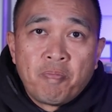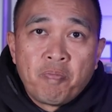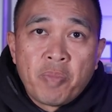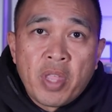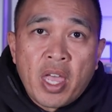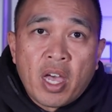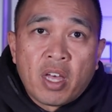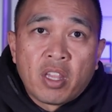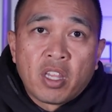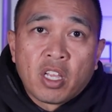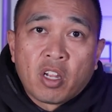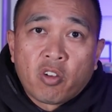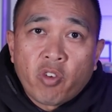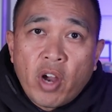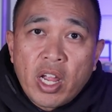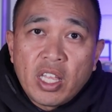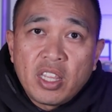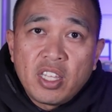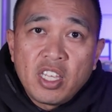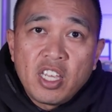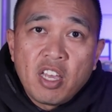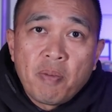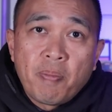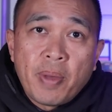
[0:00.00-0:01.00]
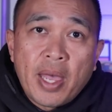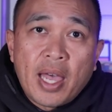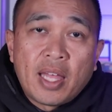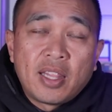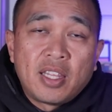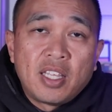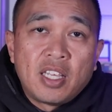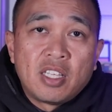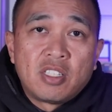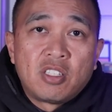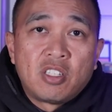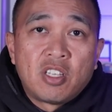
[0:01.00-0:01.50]
Now, the great thing
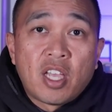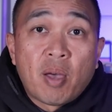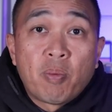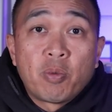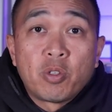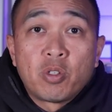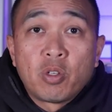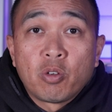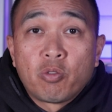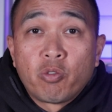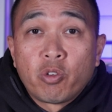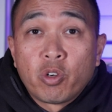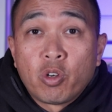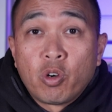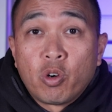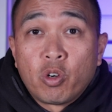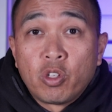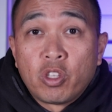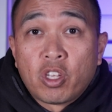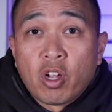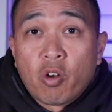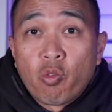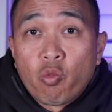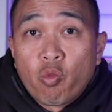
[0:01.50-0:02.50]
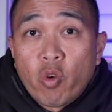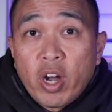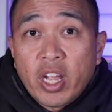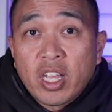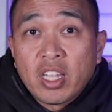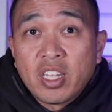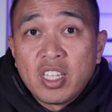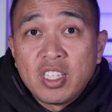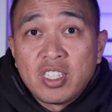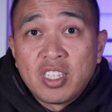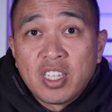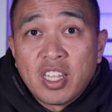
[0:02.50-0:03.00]
about this, you're able to record
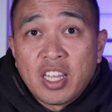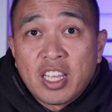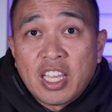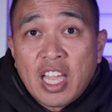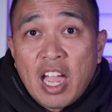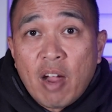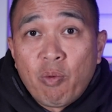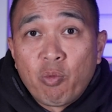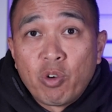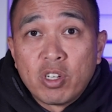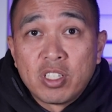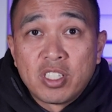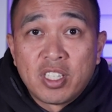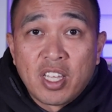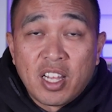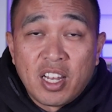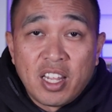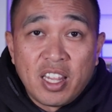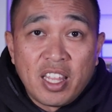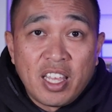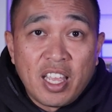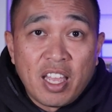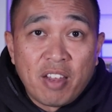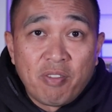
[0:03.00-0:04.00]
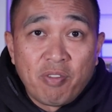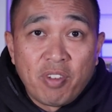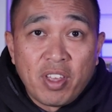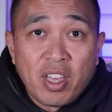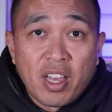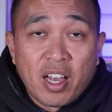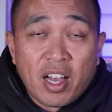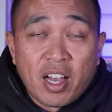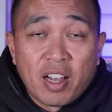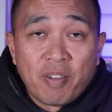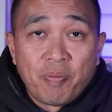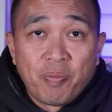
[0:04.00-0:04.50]
directly to the camera instead of the
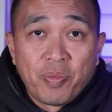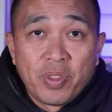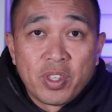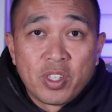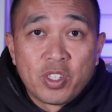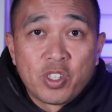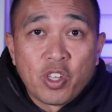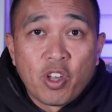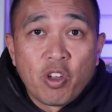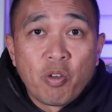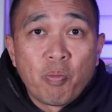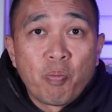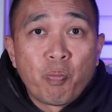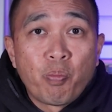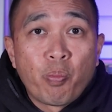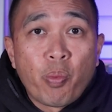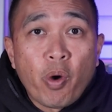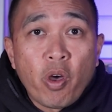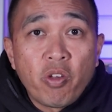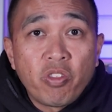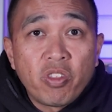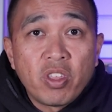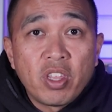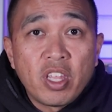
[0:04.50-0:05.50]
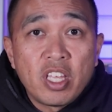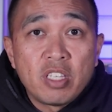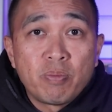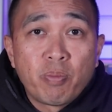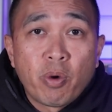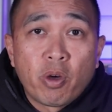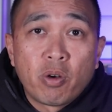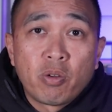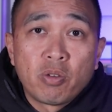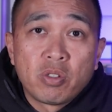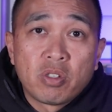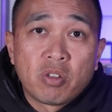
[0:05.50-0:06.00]
NVR. So both of
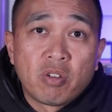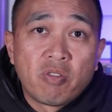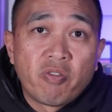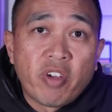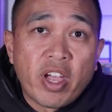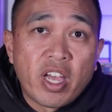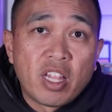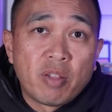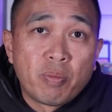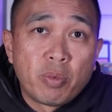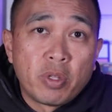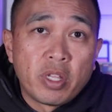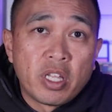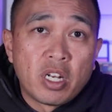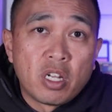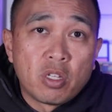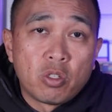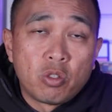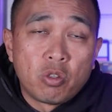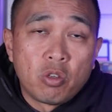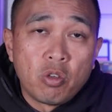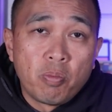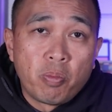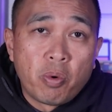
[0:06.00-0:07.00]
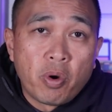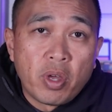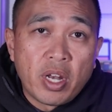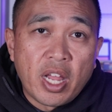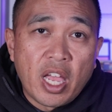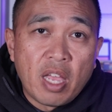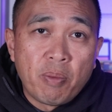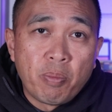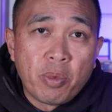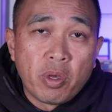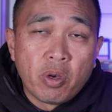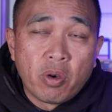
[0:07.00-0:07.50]
these models are available in a
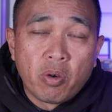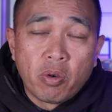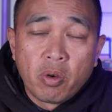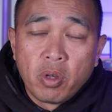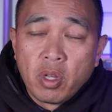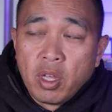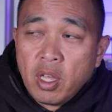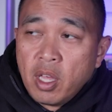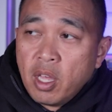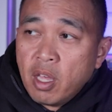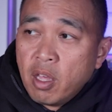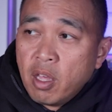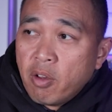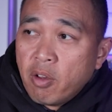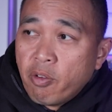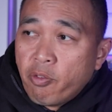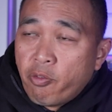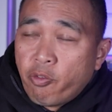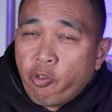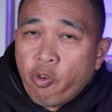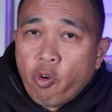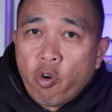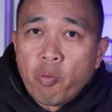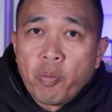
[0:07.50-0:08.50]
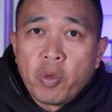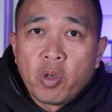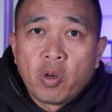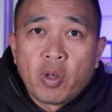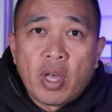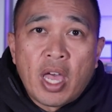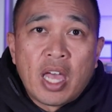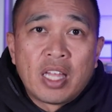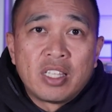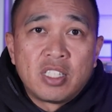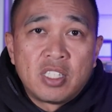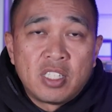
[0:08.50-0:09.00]
2.8mm,
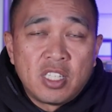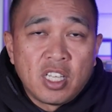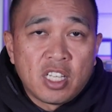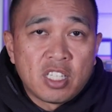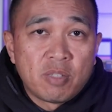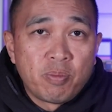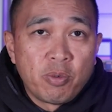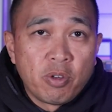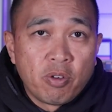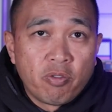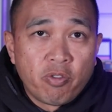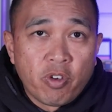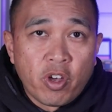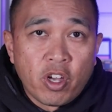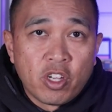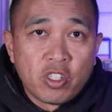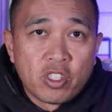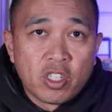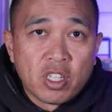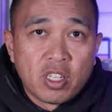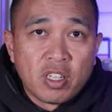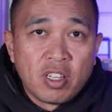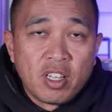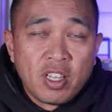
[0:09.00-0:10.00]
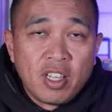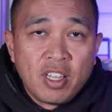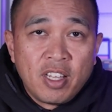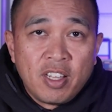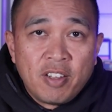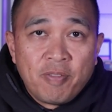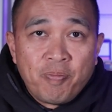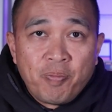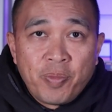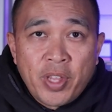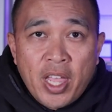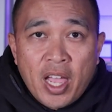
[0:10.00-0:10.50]
4mm and 6mm version.
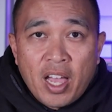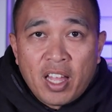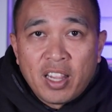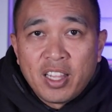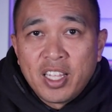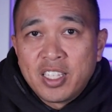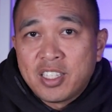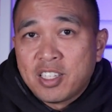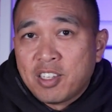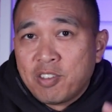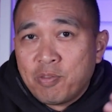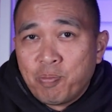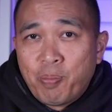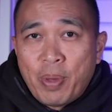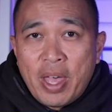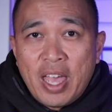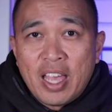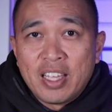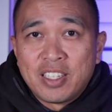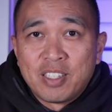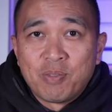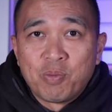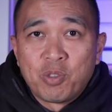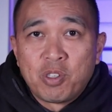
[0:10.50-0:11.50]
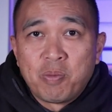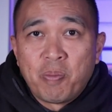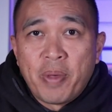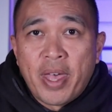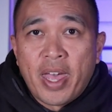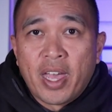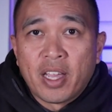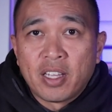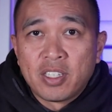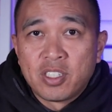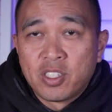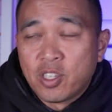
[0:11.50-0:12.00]
Now let's compare some
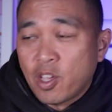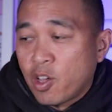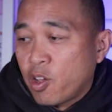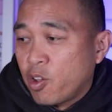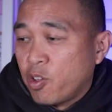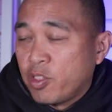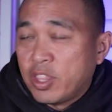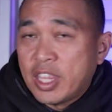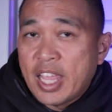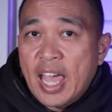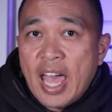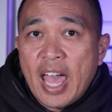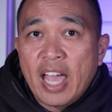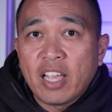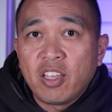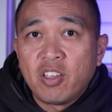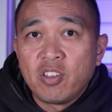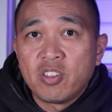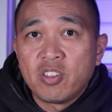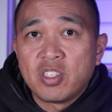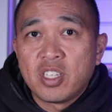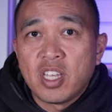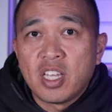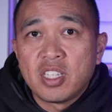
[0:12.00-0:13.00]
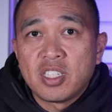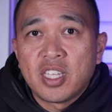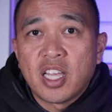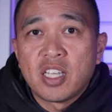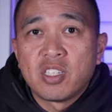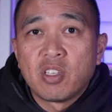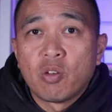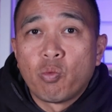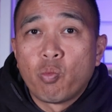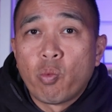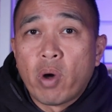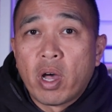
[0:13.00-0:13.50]
specs. So the AcuSense
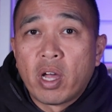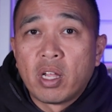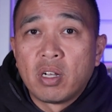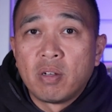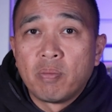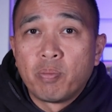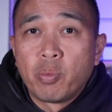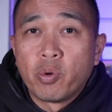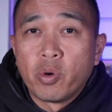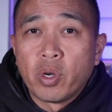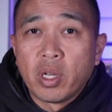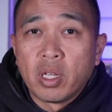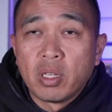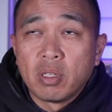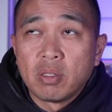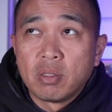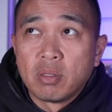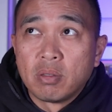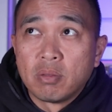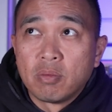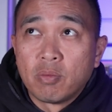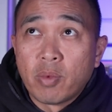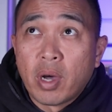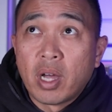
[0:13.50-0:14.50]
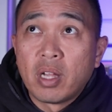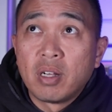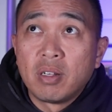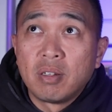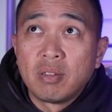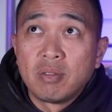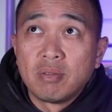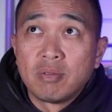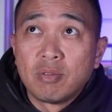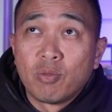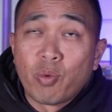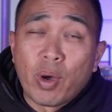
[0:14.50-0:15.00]
has a 1.1,
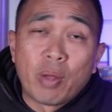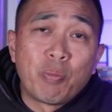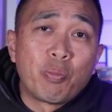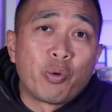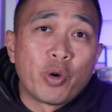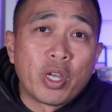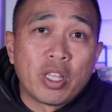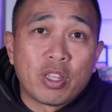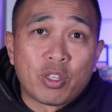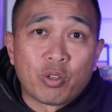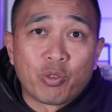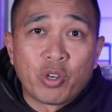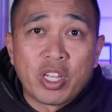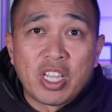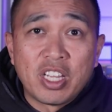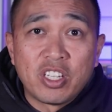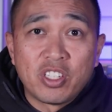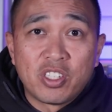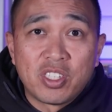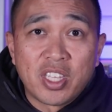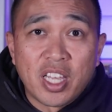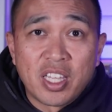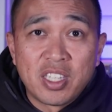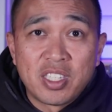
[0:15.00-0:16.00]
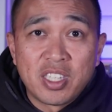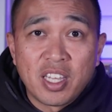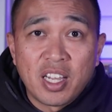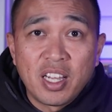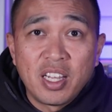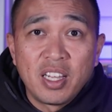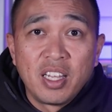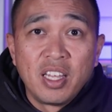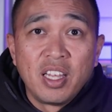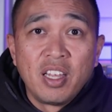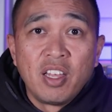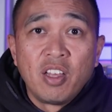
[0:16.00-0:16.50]
1.3 inch
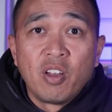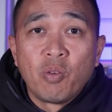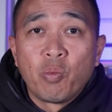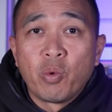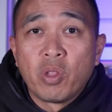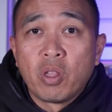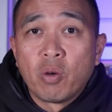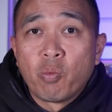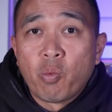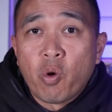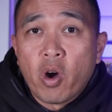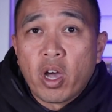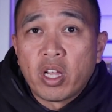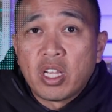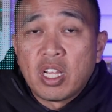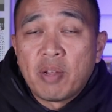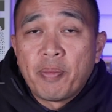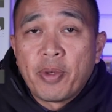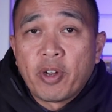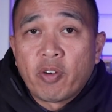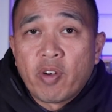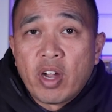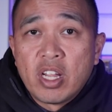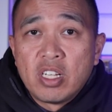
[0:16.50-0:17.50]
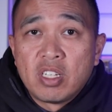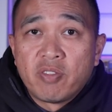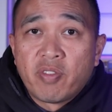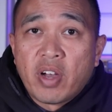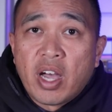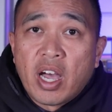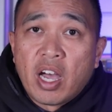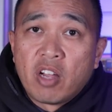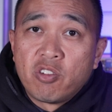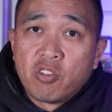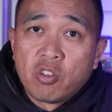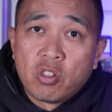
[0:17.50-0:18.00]
sensor with a wide dynamic range of
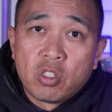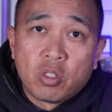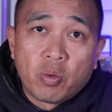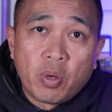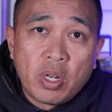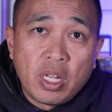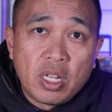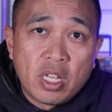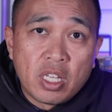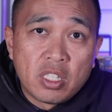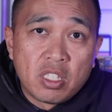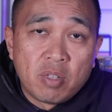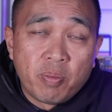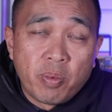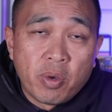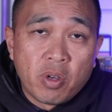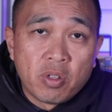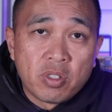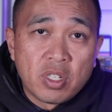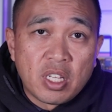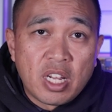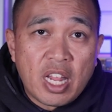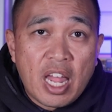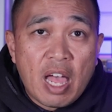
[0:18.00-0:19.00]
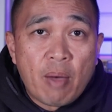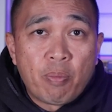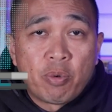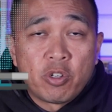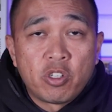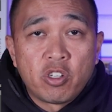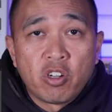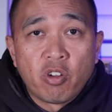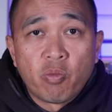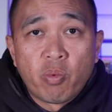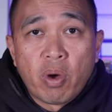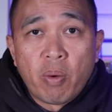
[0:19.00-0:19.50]
120 decibels and an
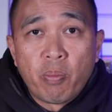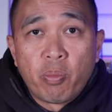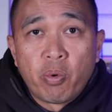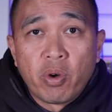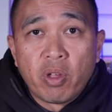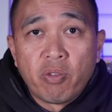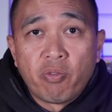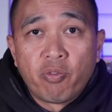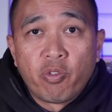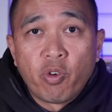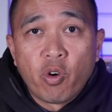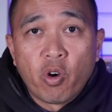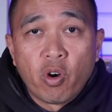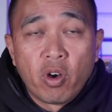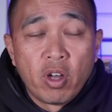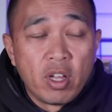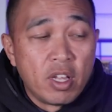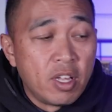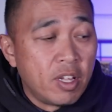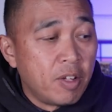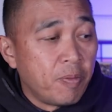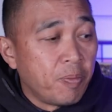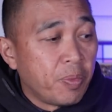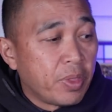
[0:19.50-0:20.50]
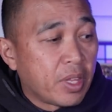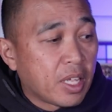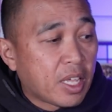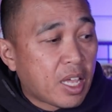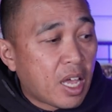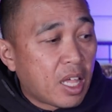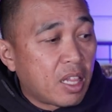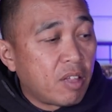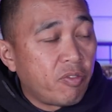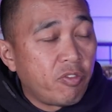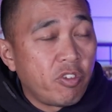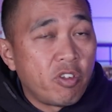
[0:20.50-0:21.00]
aperture 1.4. The
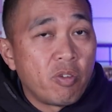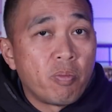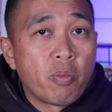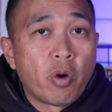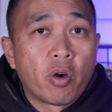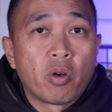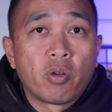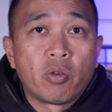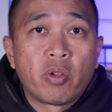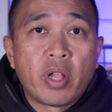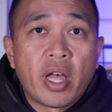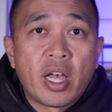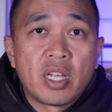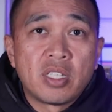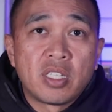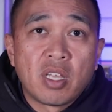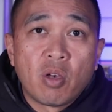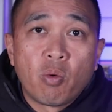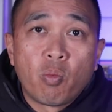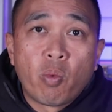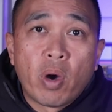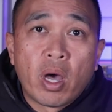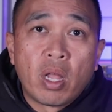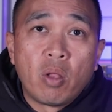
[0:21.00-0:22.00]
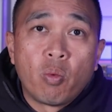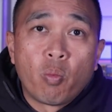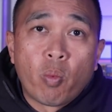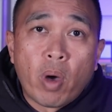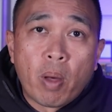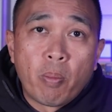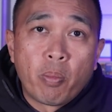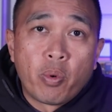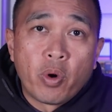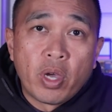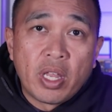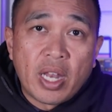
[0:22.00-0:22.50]
ColorVu model has a 1
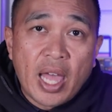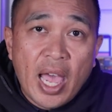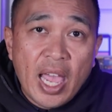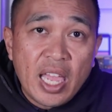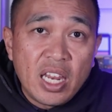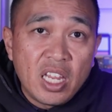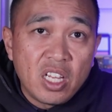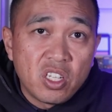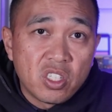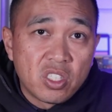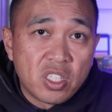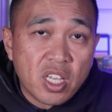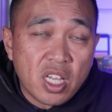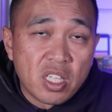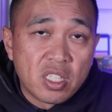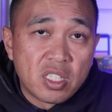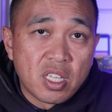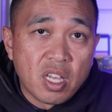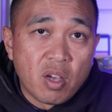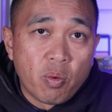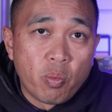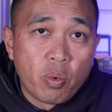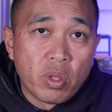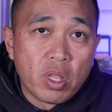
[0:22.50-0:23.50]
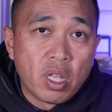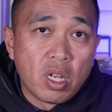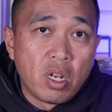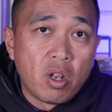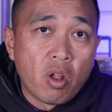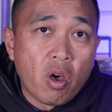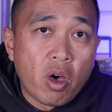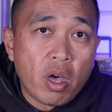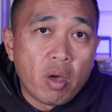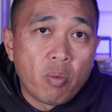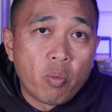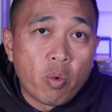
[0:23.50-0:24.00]
1.8 inch sensor with
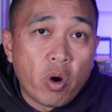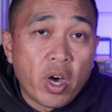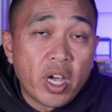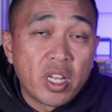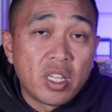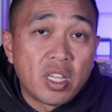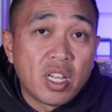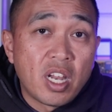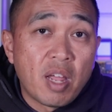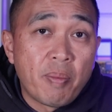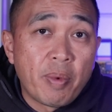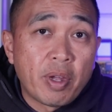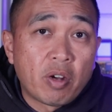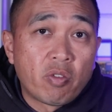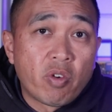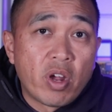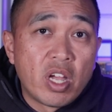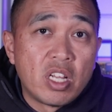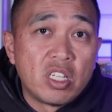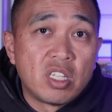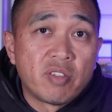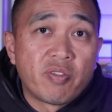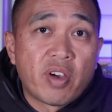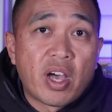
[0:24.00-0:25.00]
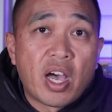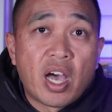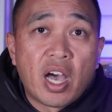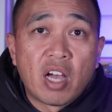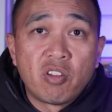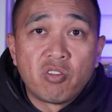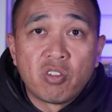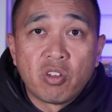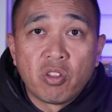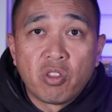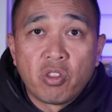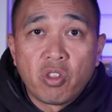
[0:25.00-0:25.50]
a wide dynamic range of
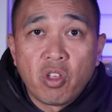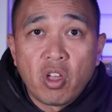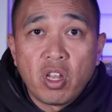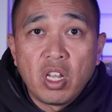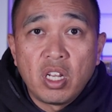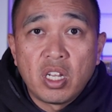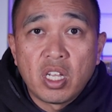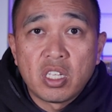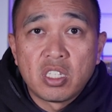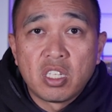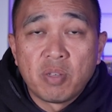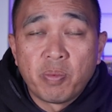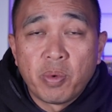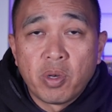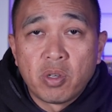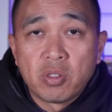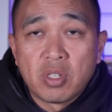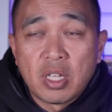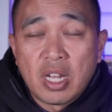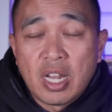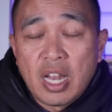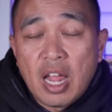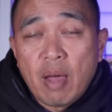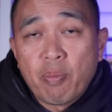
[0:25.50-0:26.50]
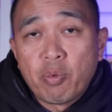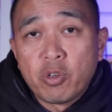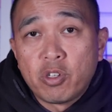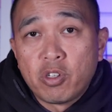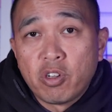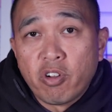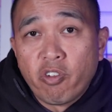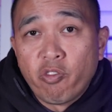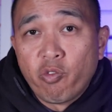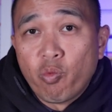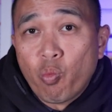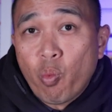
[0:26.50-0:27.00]
130 decibels and an
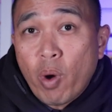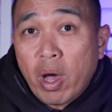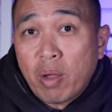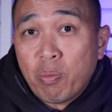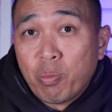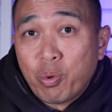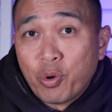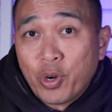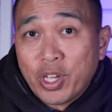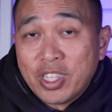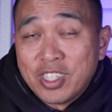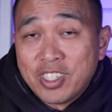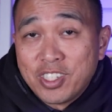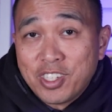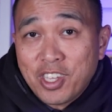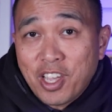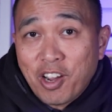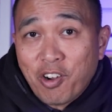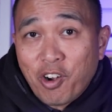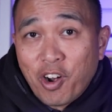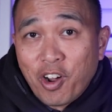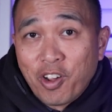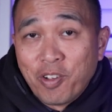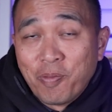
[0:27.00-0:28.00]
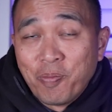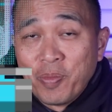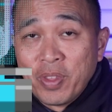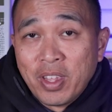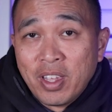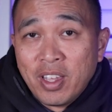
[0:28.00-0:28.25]
aperture of 1.0.